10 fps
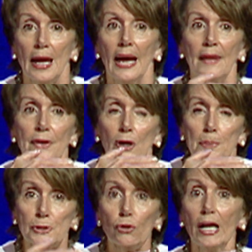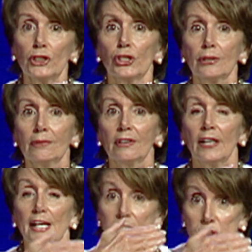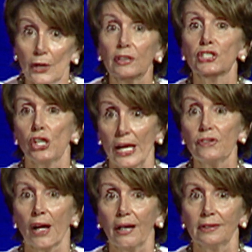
And their obstruction is their agenda.